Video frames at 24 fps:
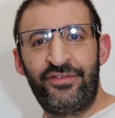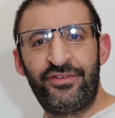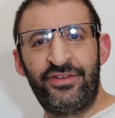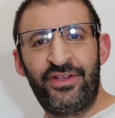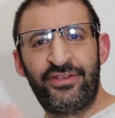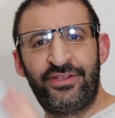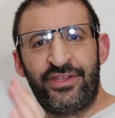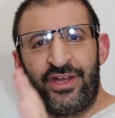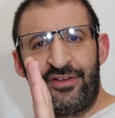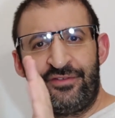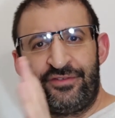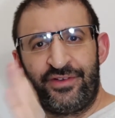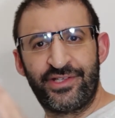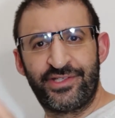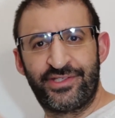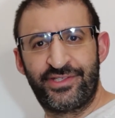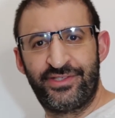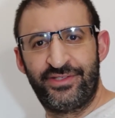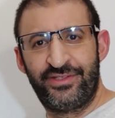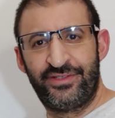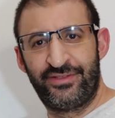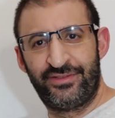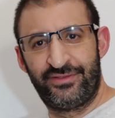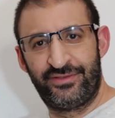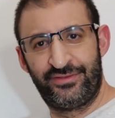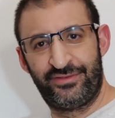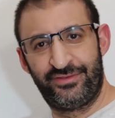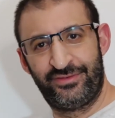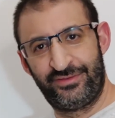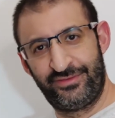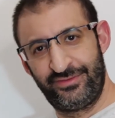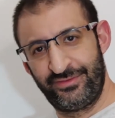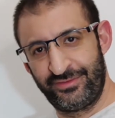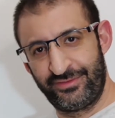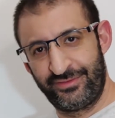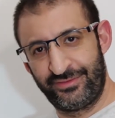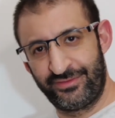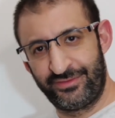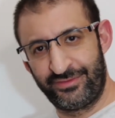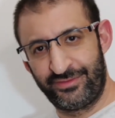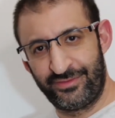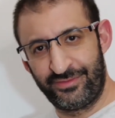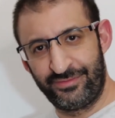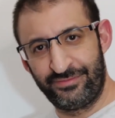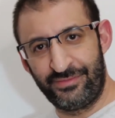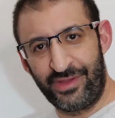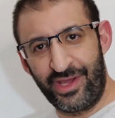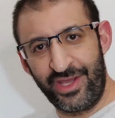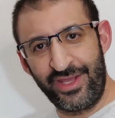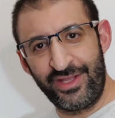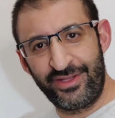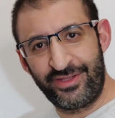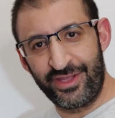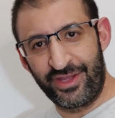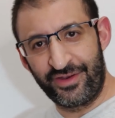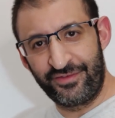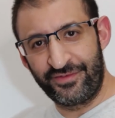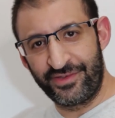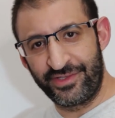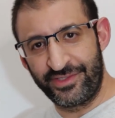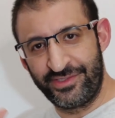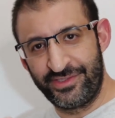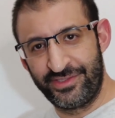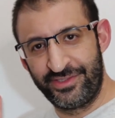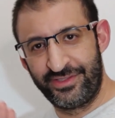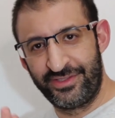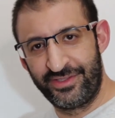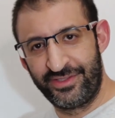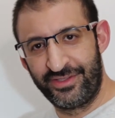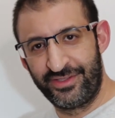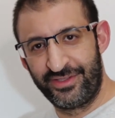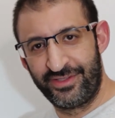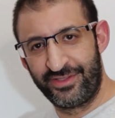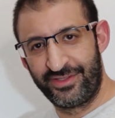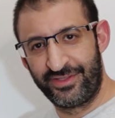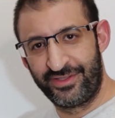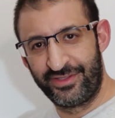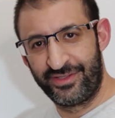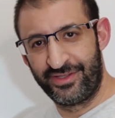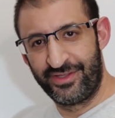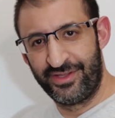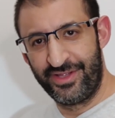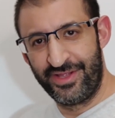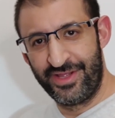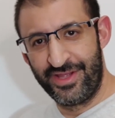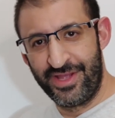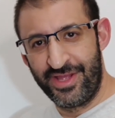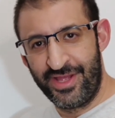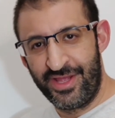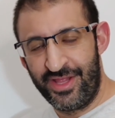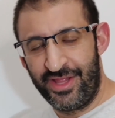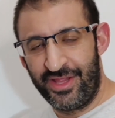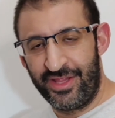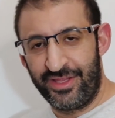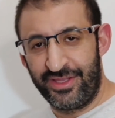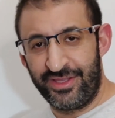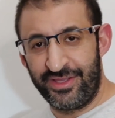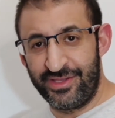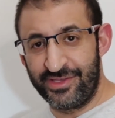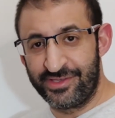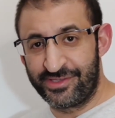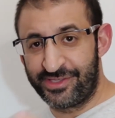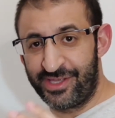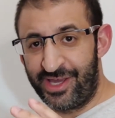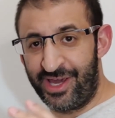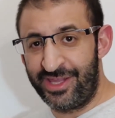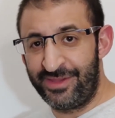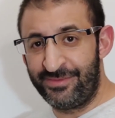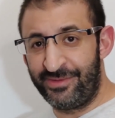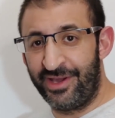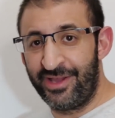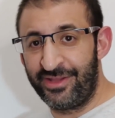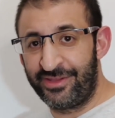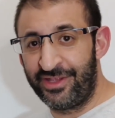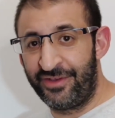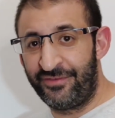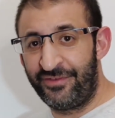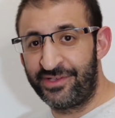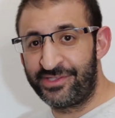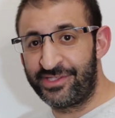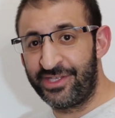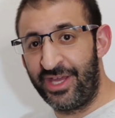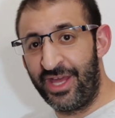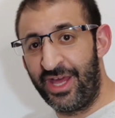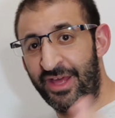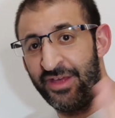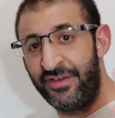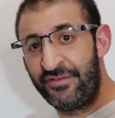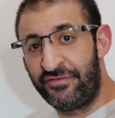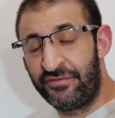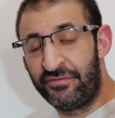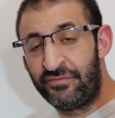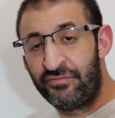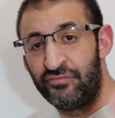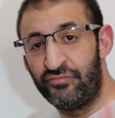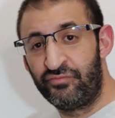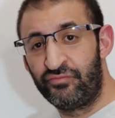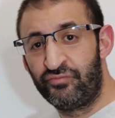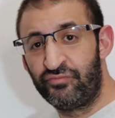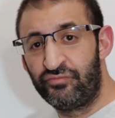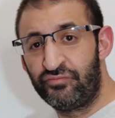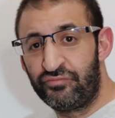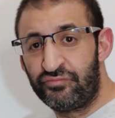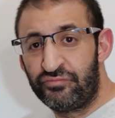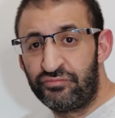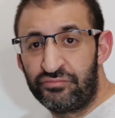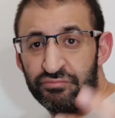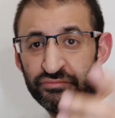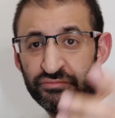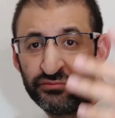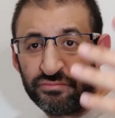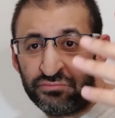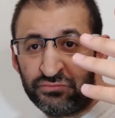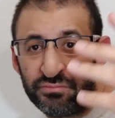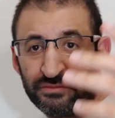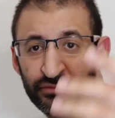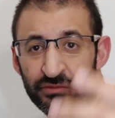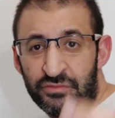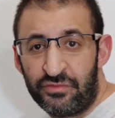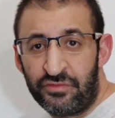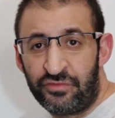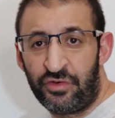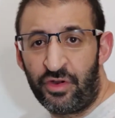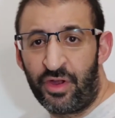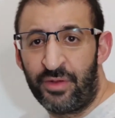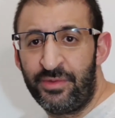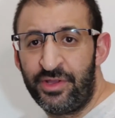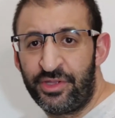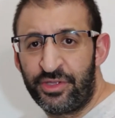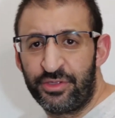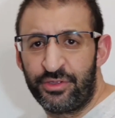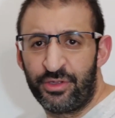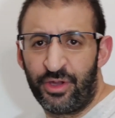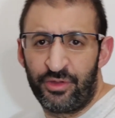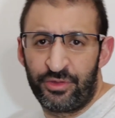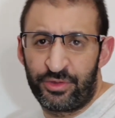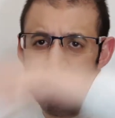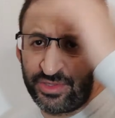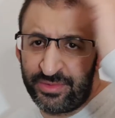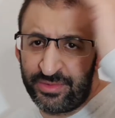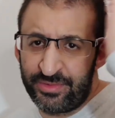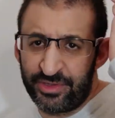I have an interface, my interface. Inside my interface I have 4 methods